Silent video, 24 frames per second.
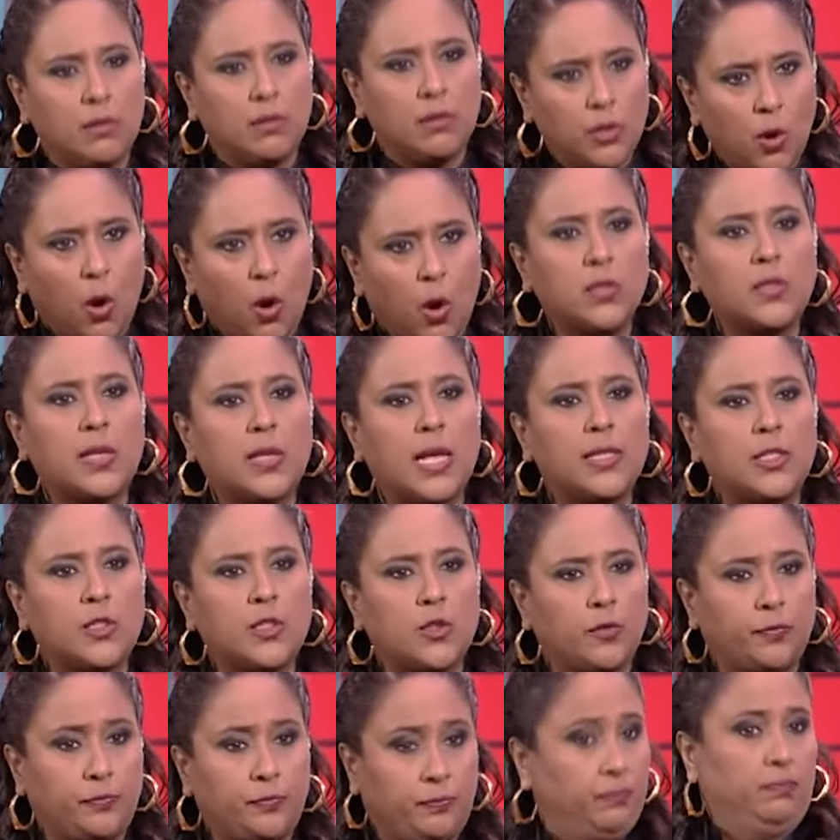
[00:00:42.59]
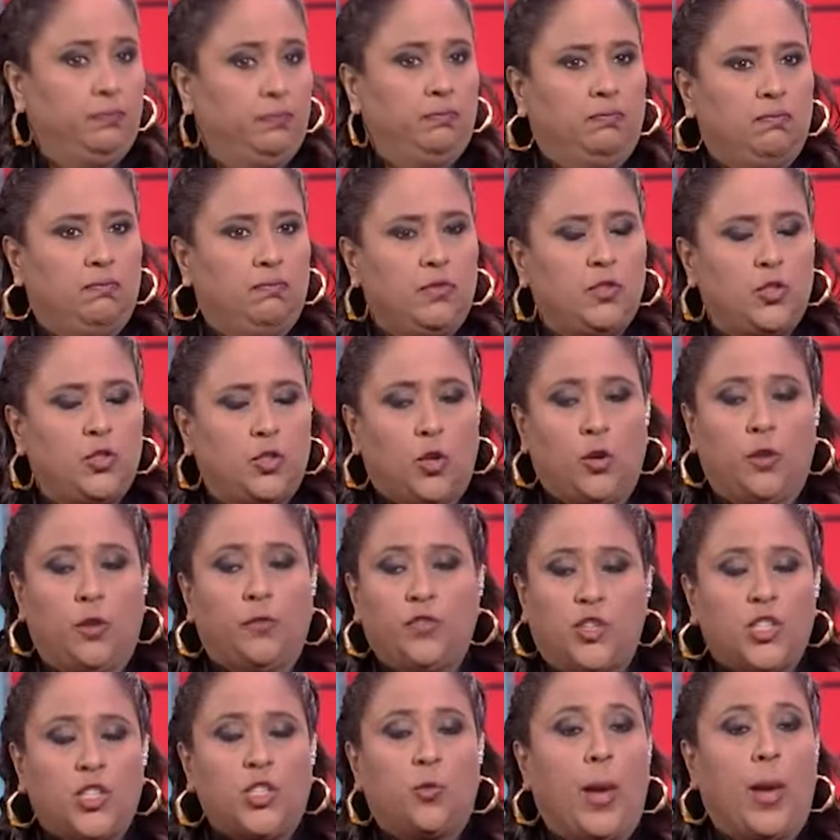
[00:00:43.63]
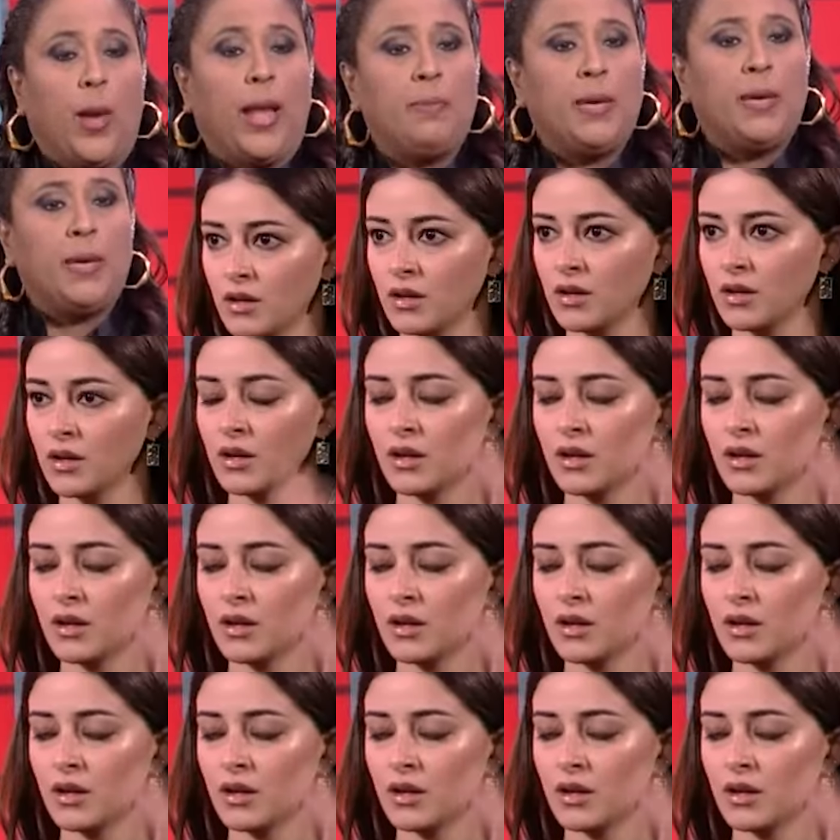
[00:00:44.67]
your sense of sort of just well being?